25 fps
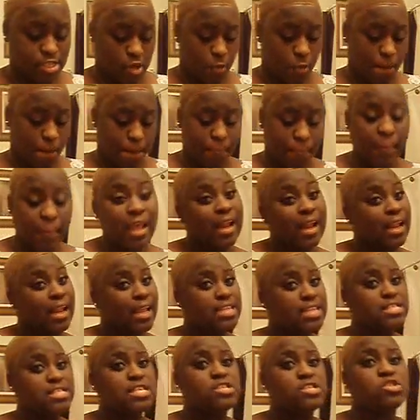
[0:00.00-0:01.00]
So
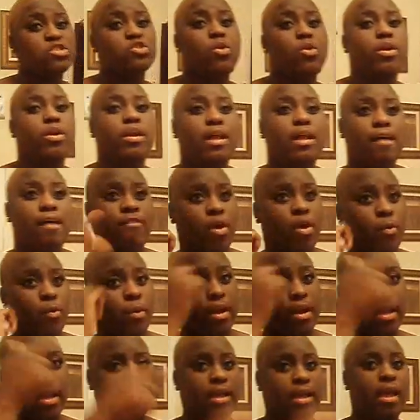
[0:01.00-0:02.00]
let's get started. I've
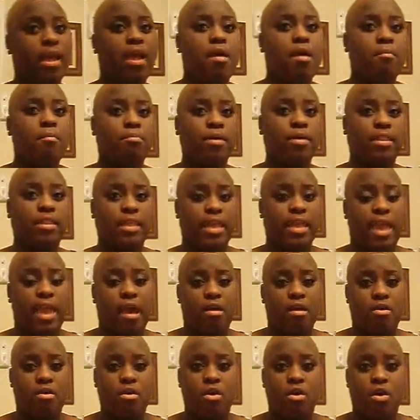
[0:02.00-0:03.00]
already put the
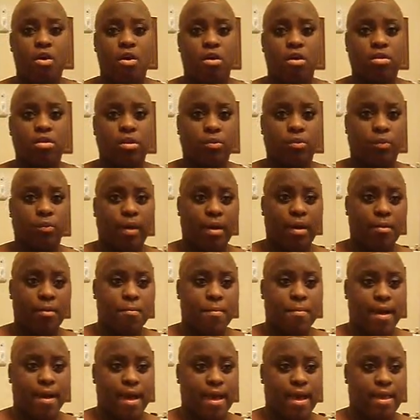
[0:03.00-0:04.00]
alcohol
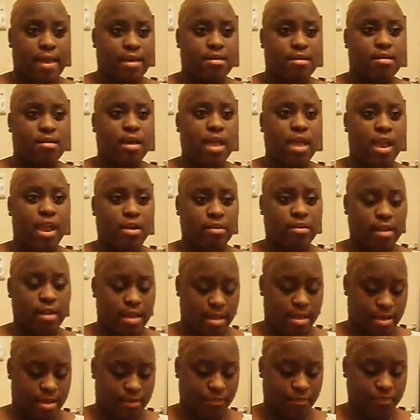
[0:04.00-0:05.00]
around my uh,
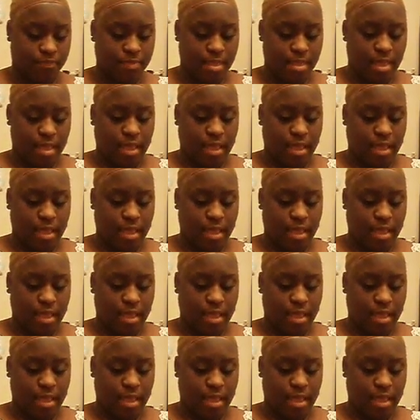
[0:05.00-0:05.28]
hairline.